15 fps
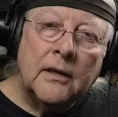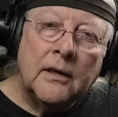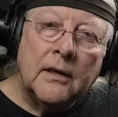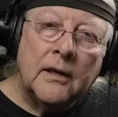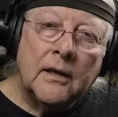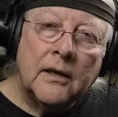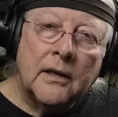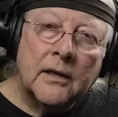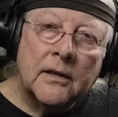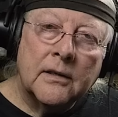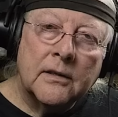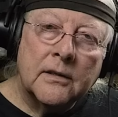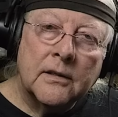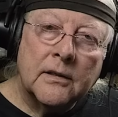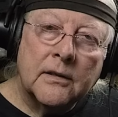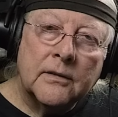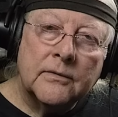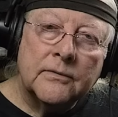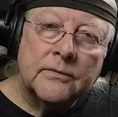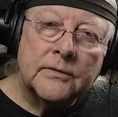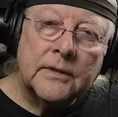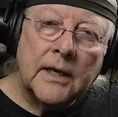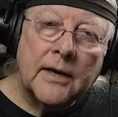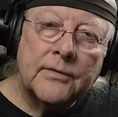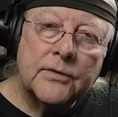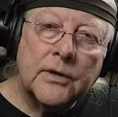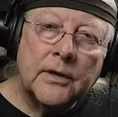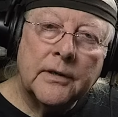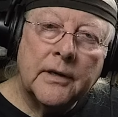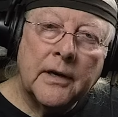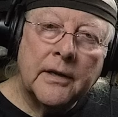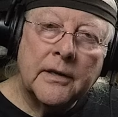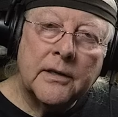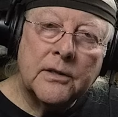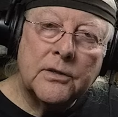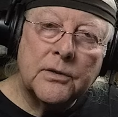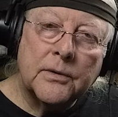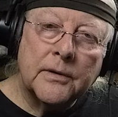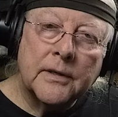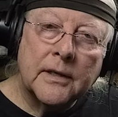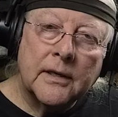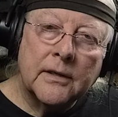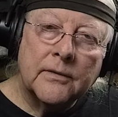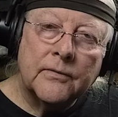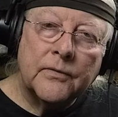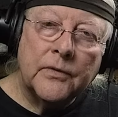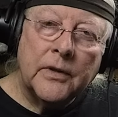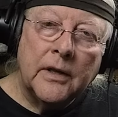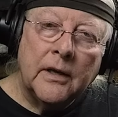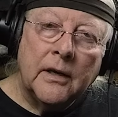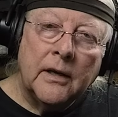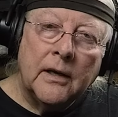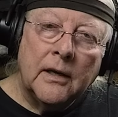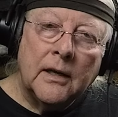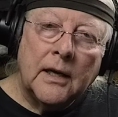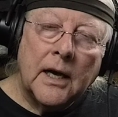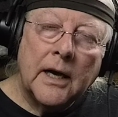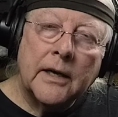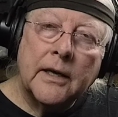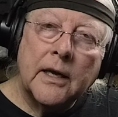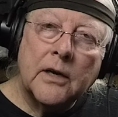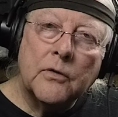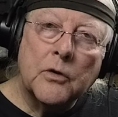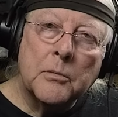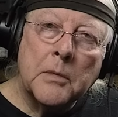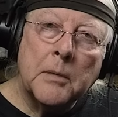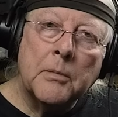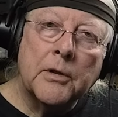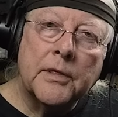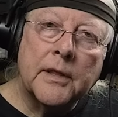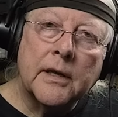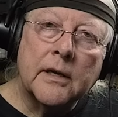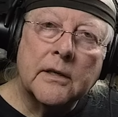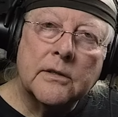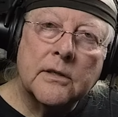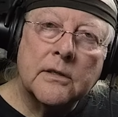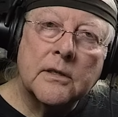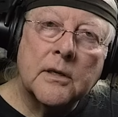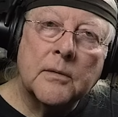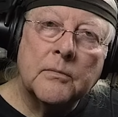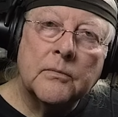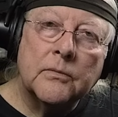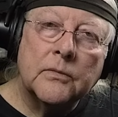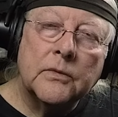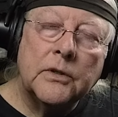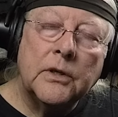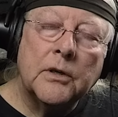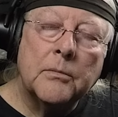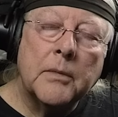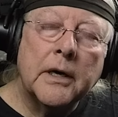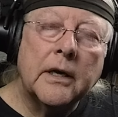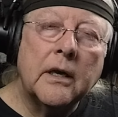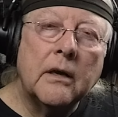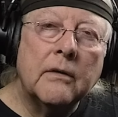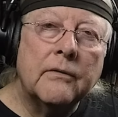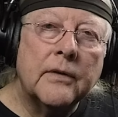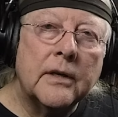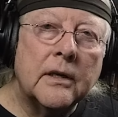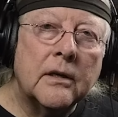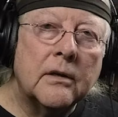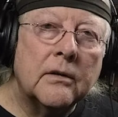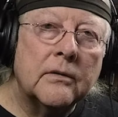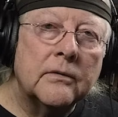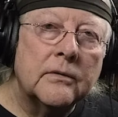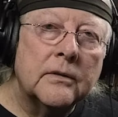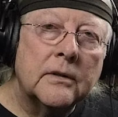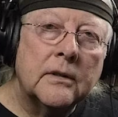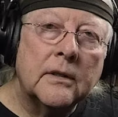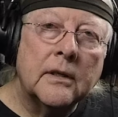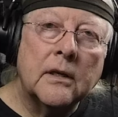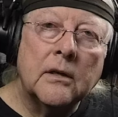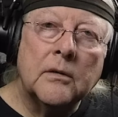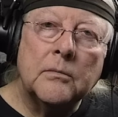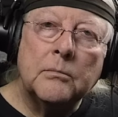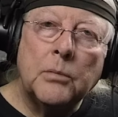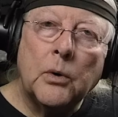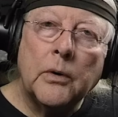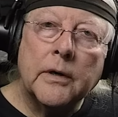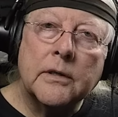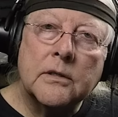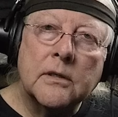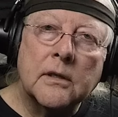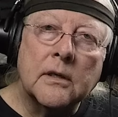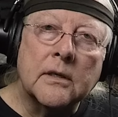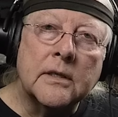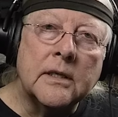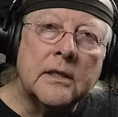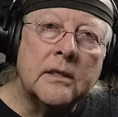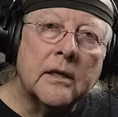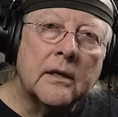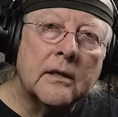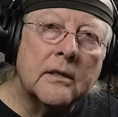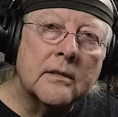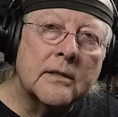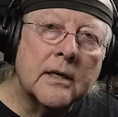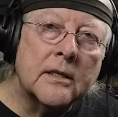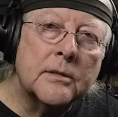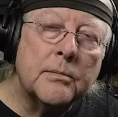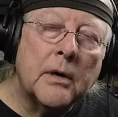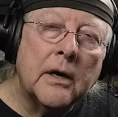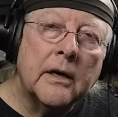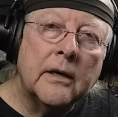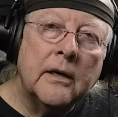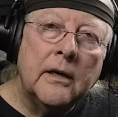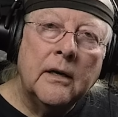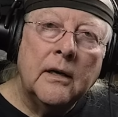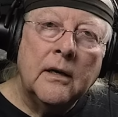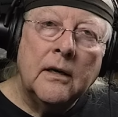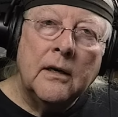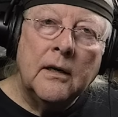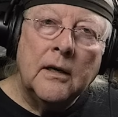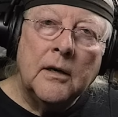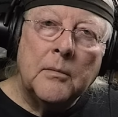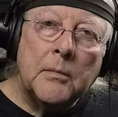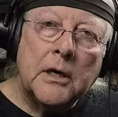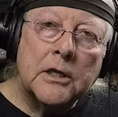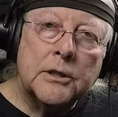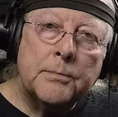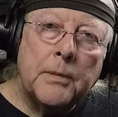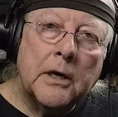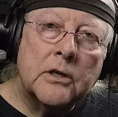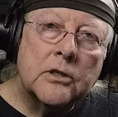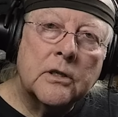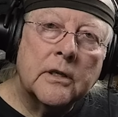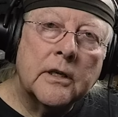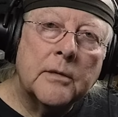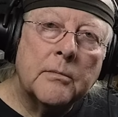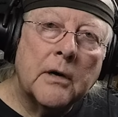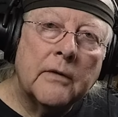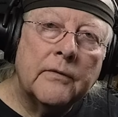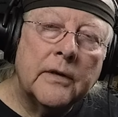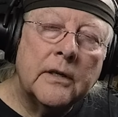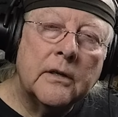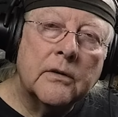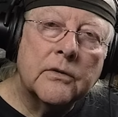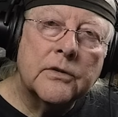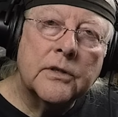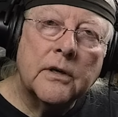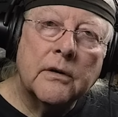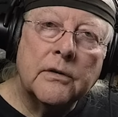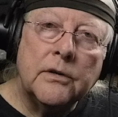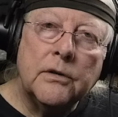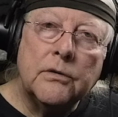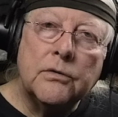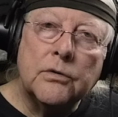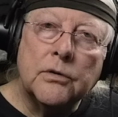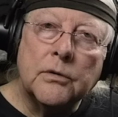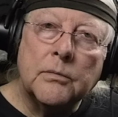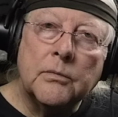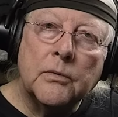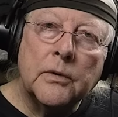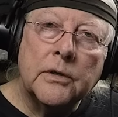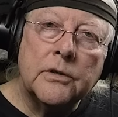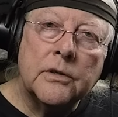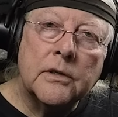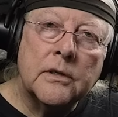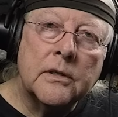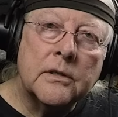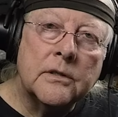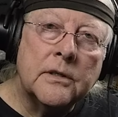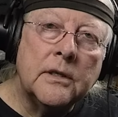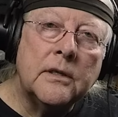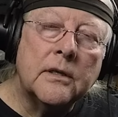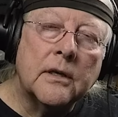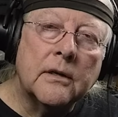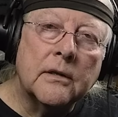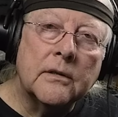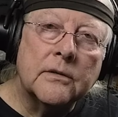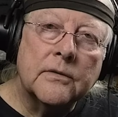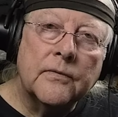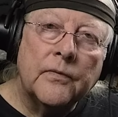And after I got into it, I kind of remember things as I'm, making a video. Little points, little details. That's my specialty in my videos here on YouTube, which is details.